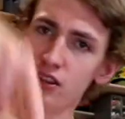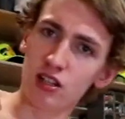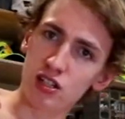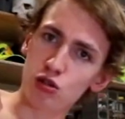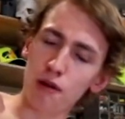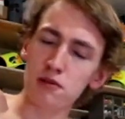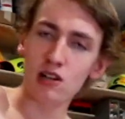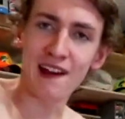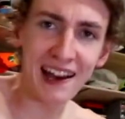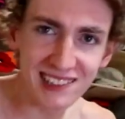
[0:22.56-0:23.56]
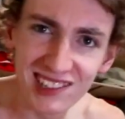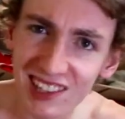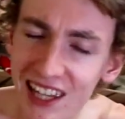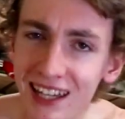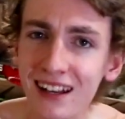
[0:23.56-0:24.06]
the description has the
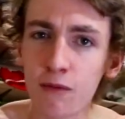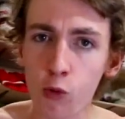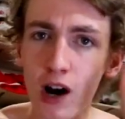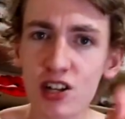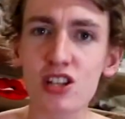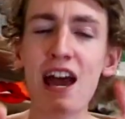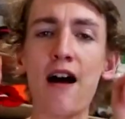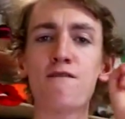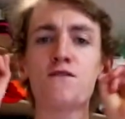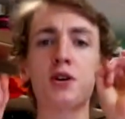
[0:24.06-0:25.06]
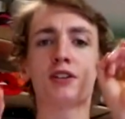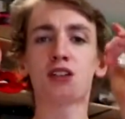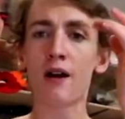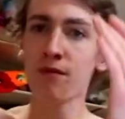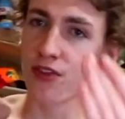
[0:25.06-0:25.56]
link in it. Watch that
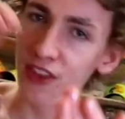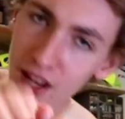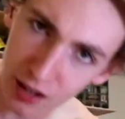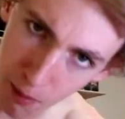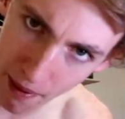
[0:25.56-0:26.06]
first then come